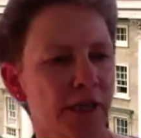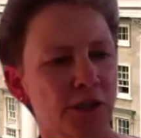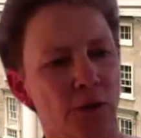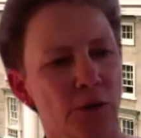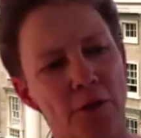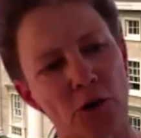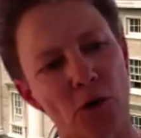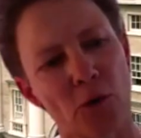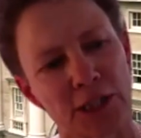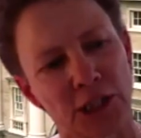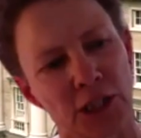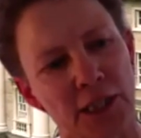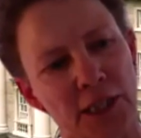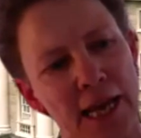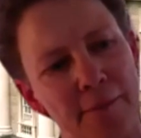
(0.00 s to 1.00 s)
So another
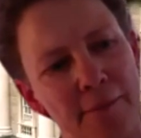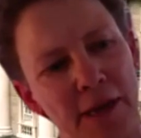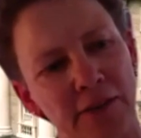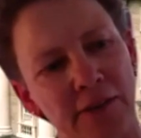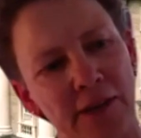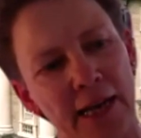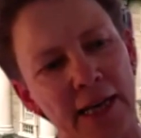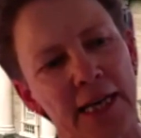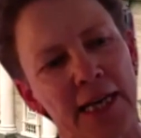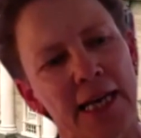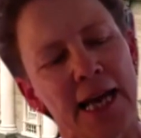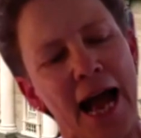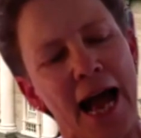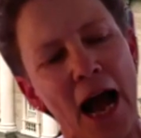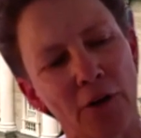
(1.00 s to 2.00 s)
question came in saying,
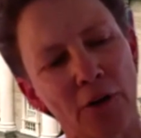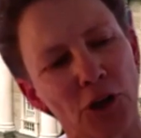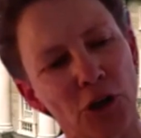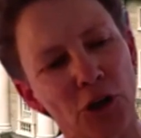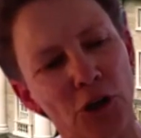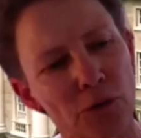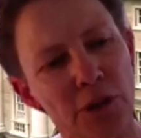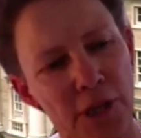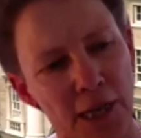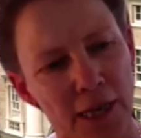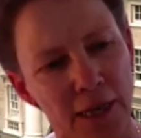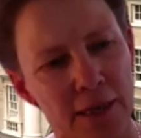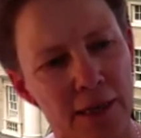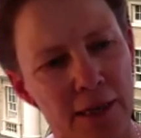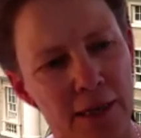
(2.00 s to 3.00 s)
how do you
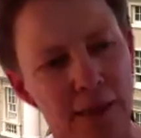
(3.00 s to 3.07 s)
think